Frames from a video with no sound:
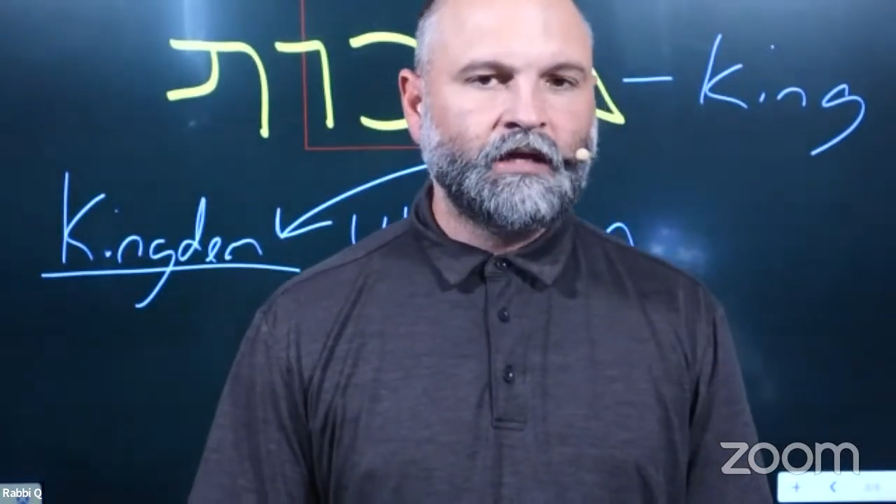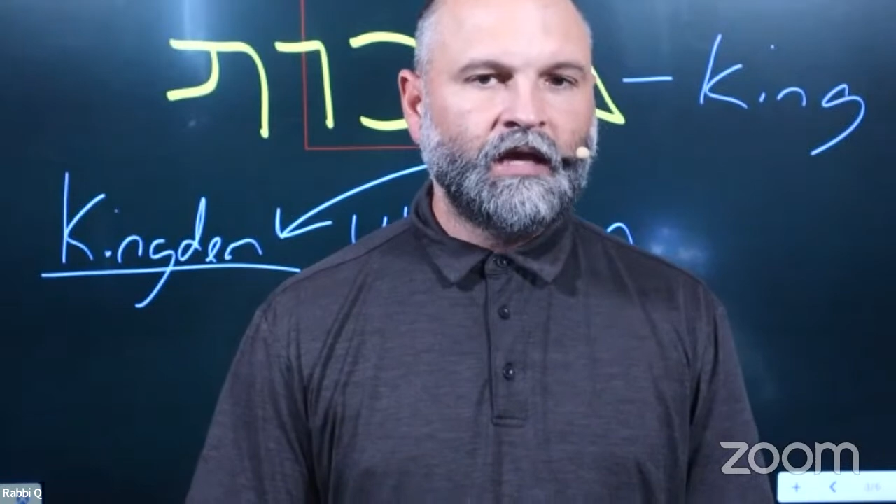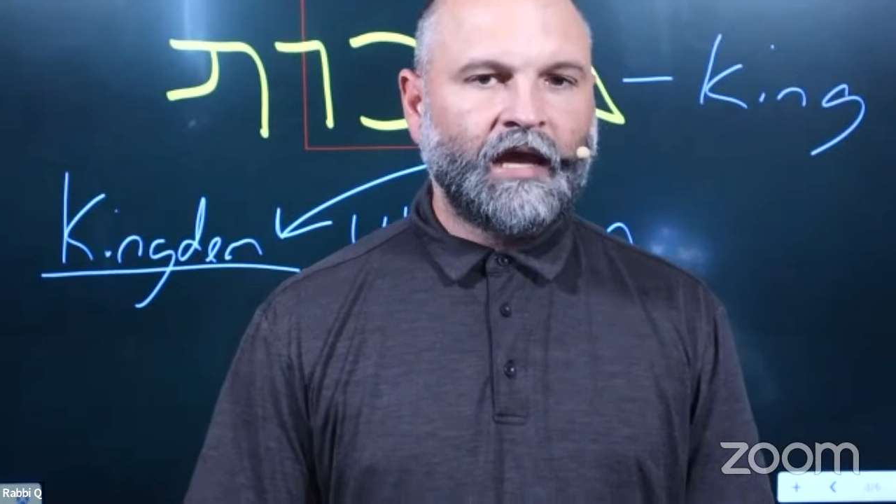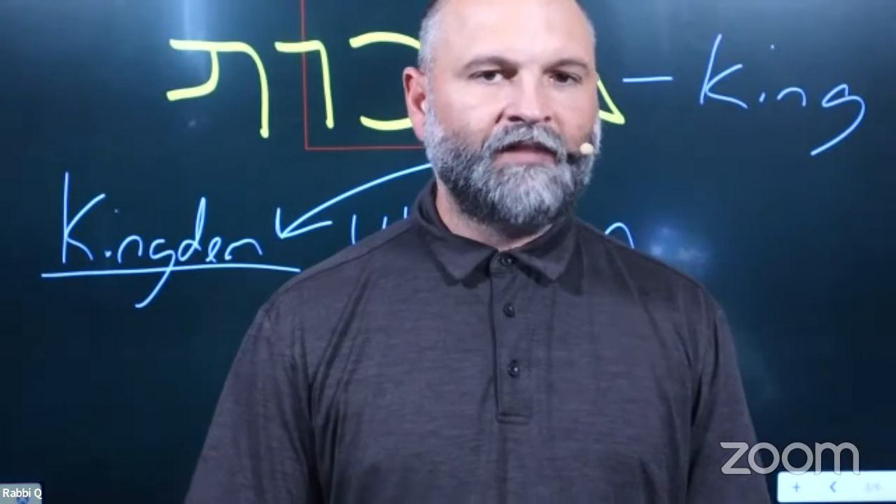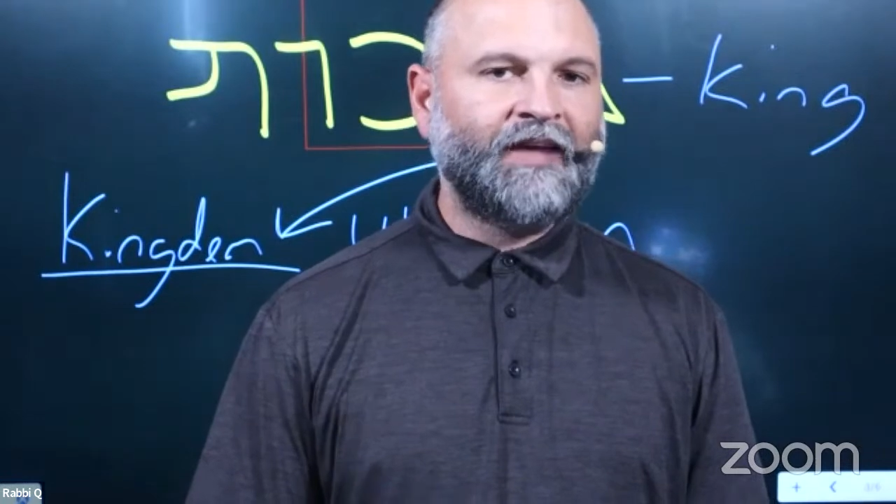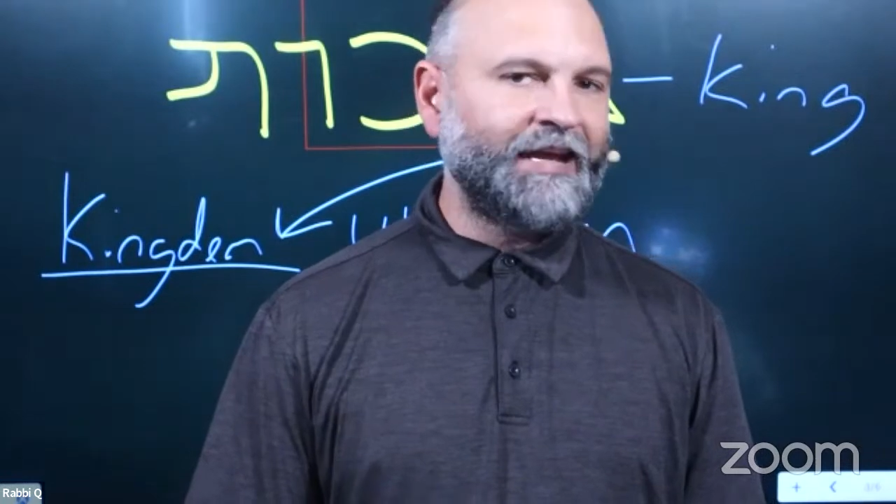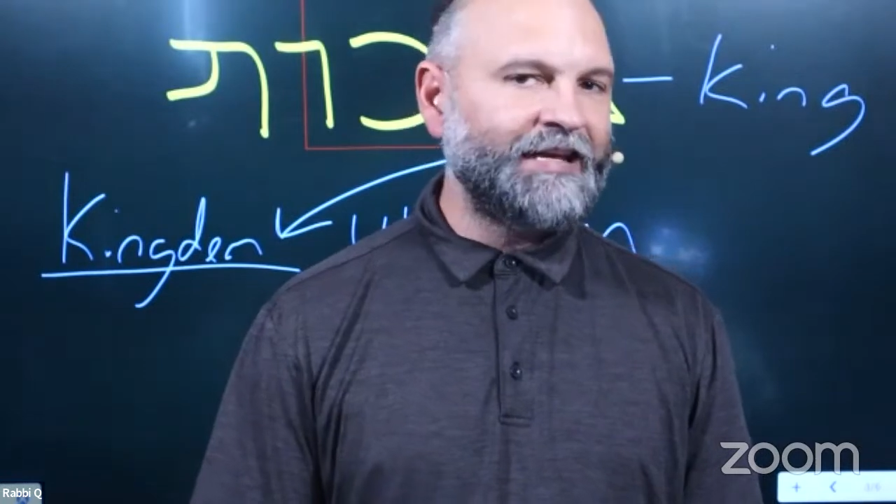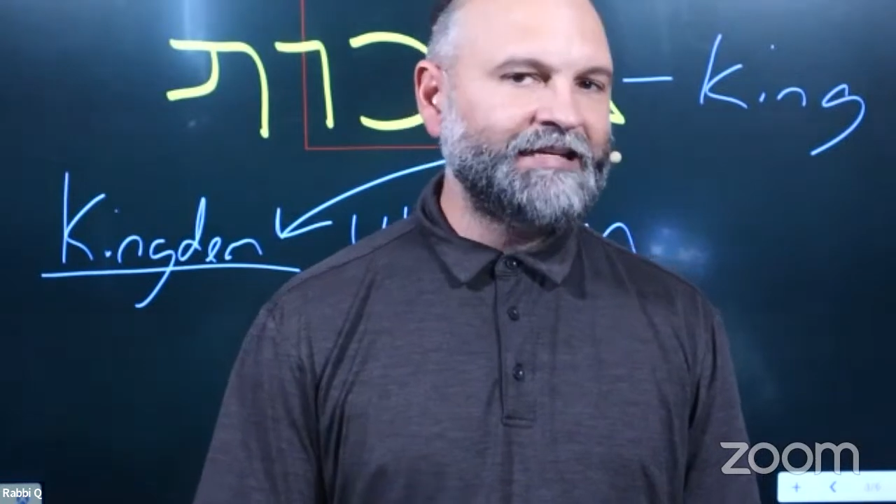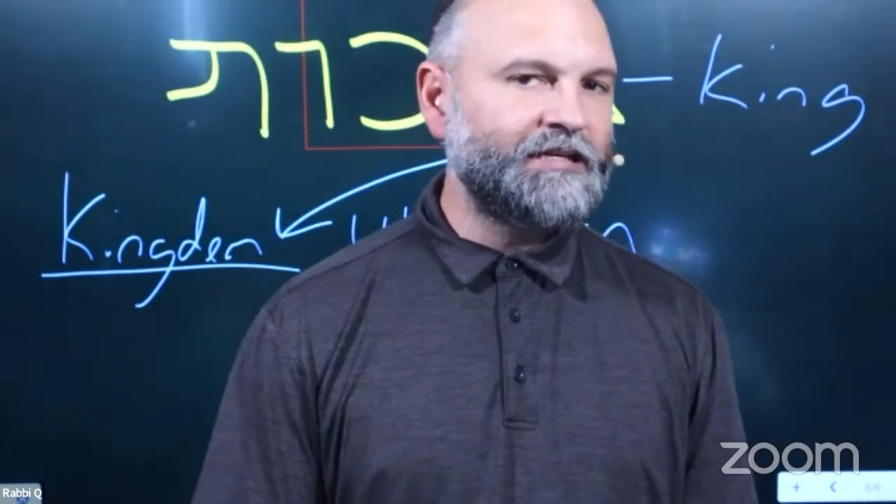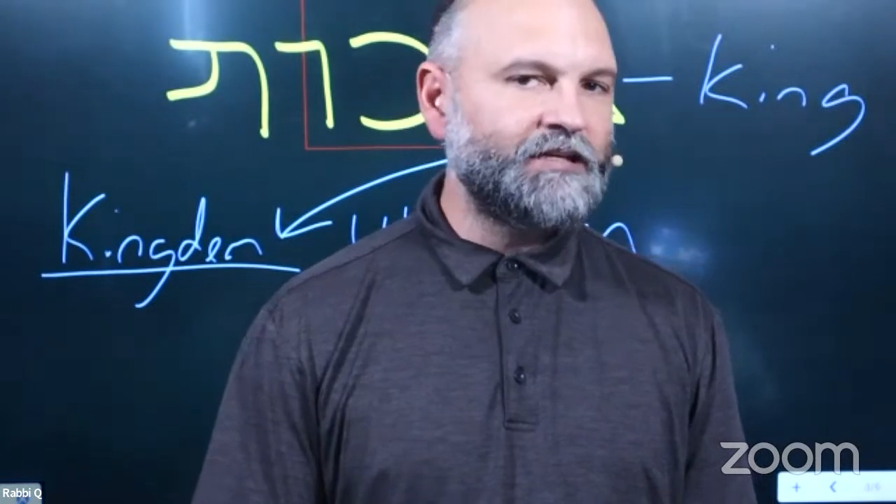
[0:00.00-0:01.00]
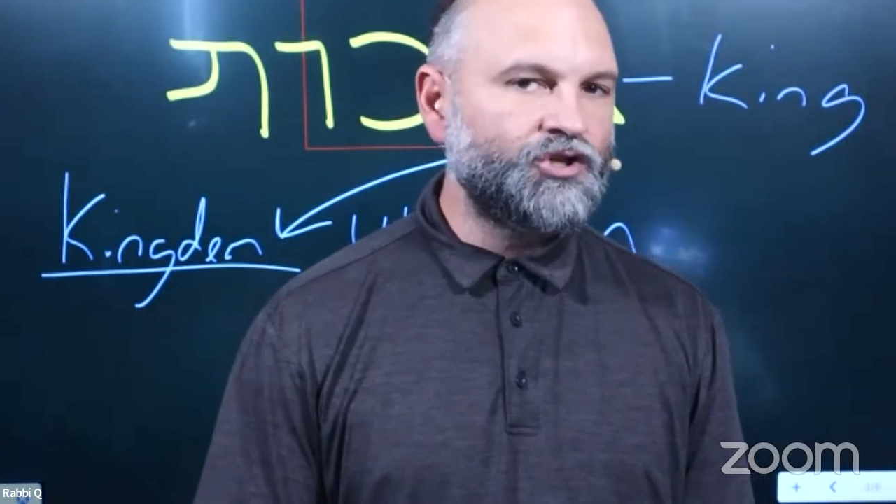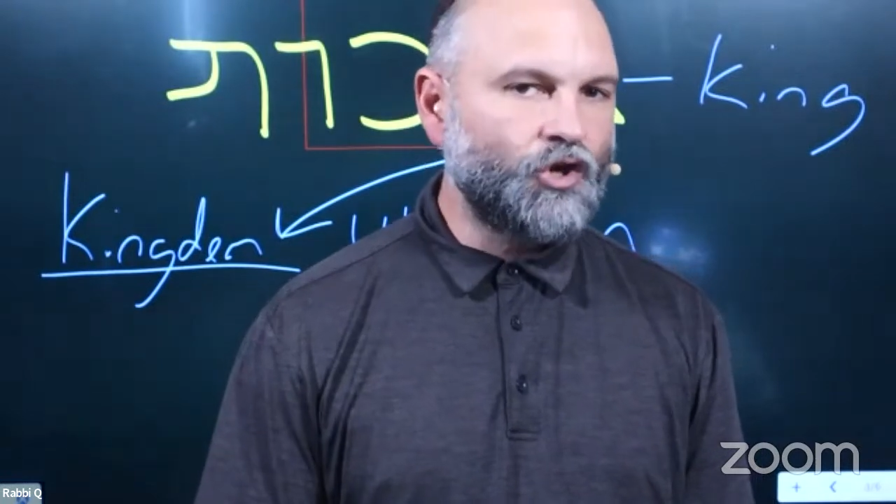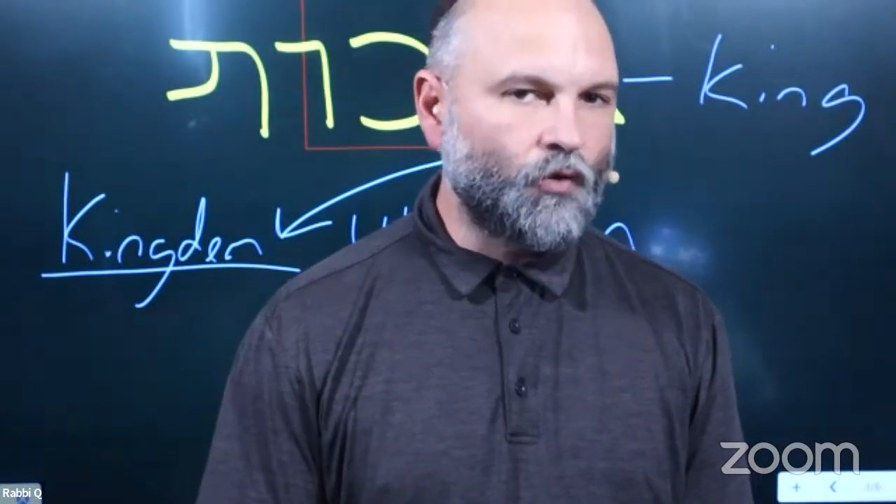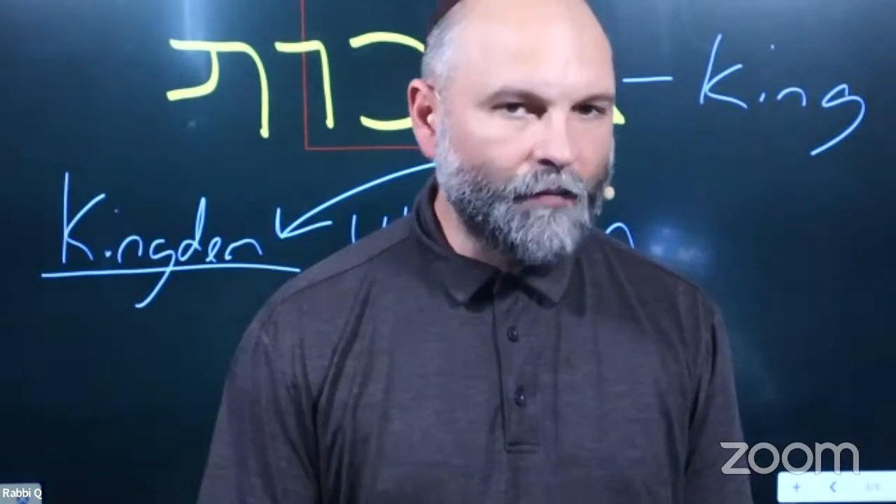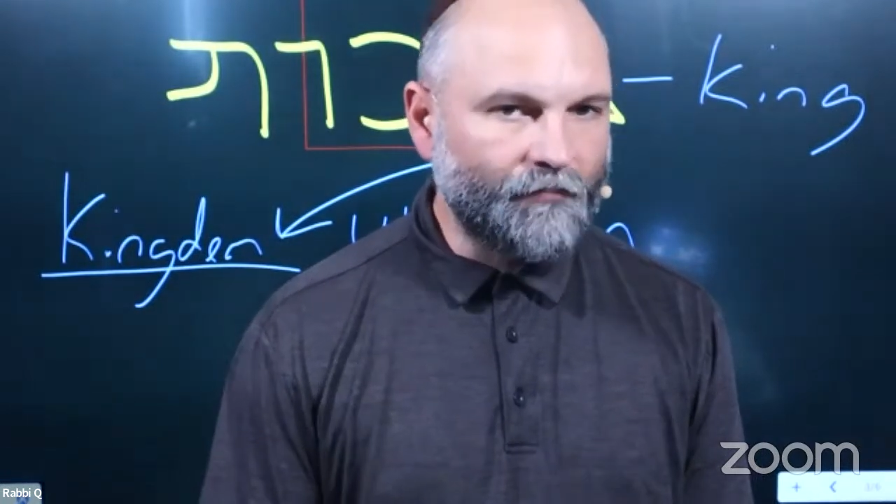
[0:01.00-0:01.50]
and that he didn't show up